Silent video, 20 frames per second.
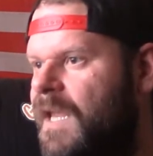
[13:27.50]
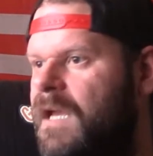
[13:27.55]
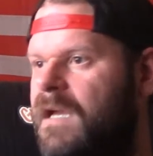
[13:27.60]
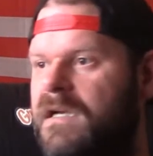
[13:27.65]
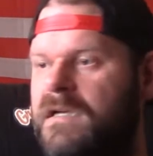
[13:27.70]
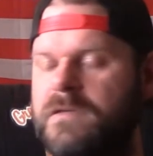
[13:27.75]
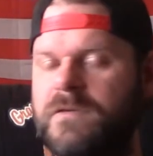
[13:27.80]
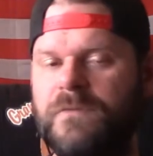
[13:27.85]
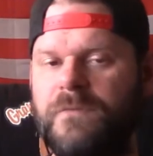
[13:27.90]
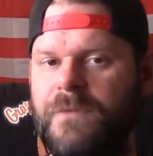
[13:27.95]

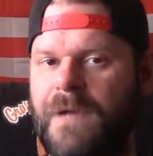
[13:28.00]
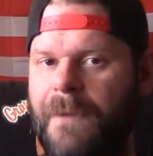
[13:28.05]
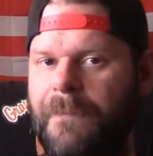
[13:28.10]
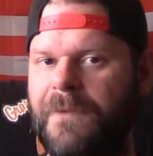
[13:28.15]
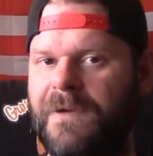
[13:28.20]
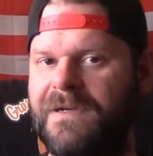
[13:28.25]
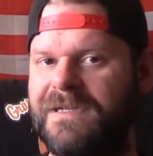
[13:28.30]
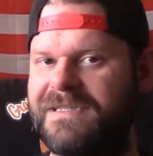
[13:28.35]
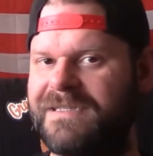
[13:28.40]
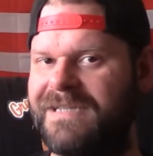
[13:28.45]
because
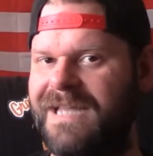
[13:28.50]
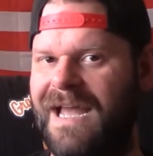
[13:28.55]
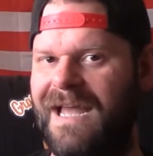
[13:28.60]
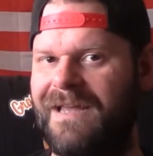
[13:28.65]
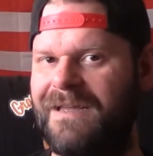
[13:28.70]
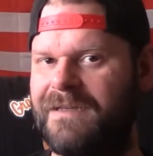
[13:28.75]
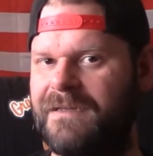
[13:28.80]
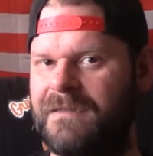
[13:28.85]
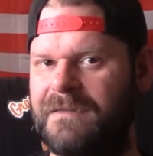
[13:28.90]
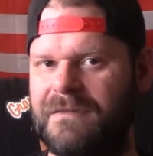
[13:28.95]
remember, it's
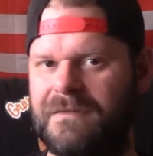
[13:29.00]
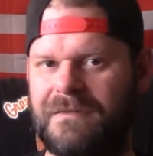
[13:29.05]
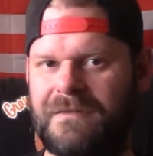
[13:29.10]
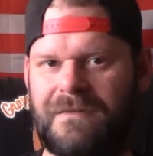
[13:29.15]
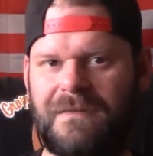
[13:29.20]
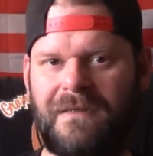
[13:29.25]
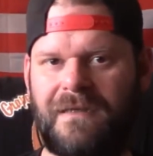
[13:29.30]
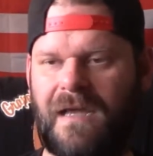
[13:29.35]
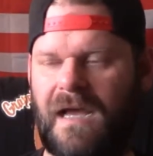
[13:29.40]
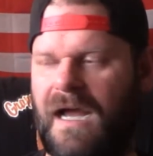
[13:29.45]
not,
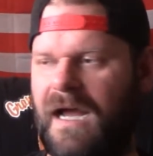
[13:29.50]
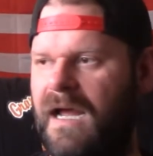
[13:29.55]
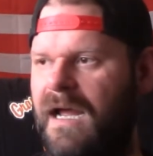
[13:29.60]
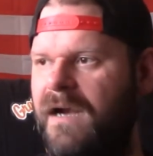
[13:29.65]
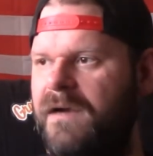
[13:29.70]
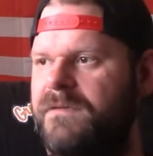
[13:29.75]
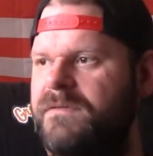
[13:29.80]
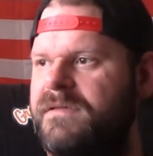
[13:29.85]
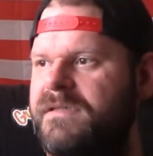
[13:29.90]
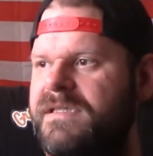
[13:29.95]
I
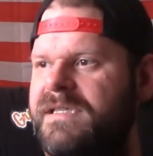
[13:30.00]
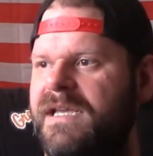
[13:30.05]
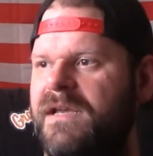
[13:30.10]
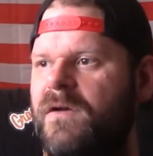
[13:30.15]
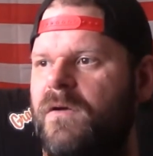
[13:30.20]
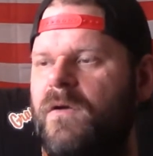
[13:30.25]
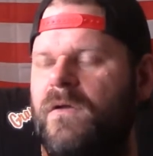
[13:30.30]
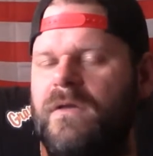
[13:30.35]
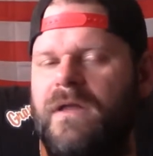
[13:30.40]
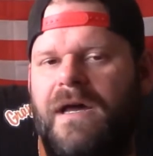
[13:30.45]
don't see a
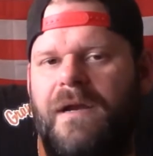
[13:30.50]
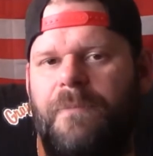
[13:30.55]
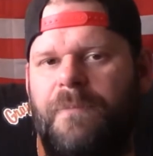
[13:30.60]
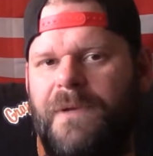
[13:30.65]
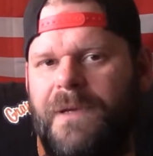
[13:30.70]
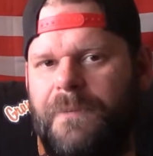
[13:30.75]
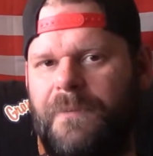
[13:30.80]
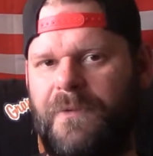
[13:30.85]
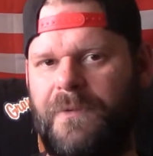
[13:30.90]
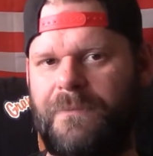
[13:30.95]
whole lot of
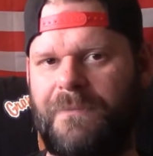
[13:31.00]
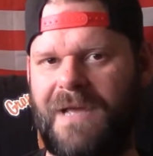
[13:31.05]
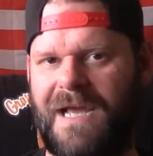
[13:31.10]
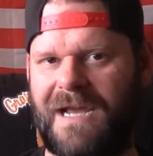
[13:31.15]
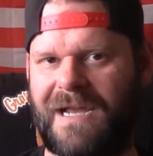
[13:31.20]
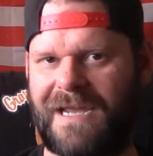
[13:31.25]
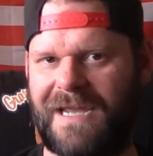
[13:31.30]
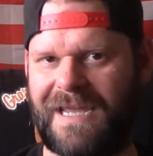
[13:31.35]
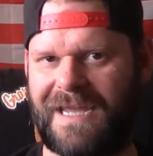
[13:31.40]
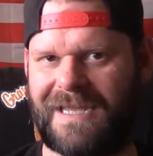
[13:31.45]
people in
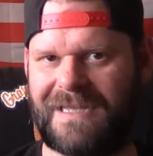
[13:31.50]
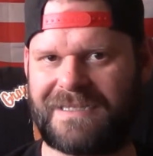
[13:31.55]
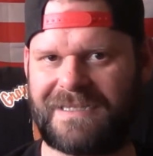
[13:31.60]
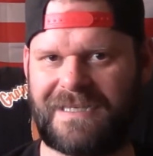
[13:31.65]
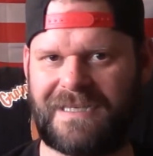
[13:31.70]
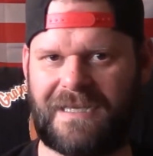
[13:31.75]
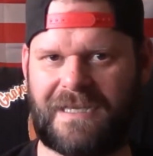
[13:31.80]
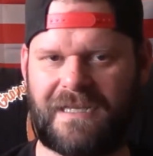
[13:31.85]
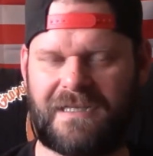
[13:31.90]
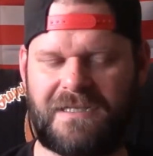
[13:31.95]
MAGA hats
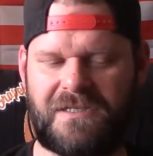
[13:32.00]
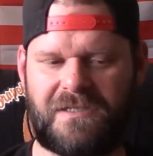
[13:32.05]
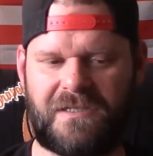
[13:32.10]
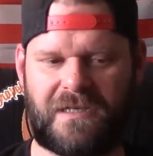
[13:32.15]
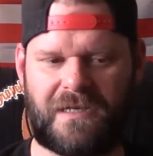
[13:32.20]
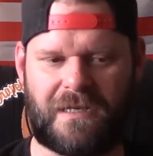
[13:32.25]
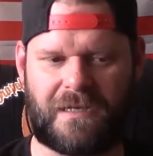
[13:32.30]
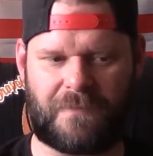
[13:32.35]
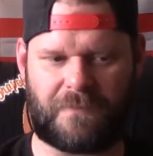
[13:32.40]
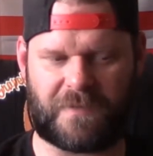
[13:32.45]
kicking the
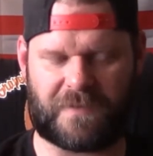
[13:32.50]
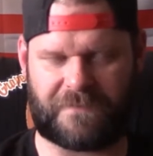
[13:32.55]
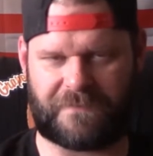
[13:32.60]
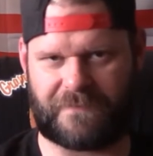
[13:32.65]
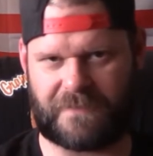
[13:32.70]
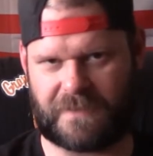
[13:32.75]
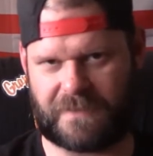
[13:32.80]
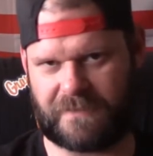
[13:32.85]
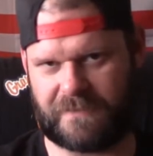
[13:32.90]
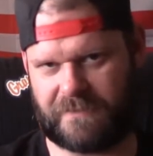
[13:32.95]
shit out of
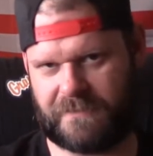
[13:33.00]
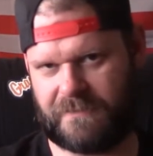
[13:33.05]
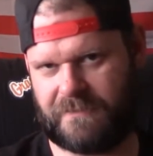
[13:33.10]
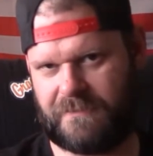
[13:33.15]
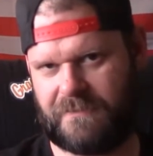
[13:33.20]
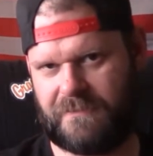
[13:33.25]
motherfuckers.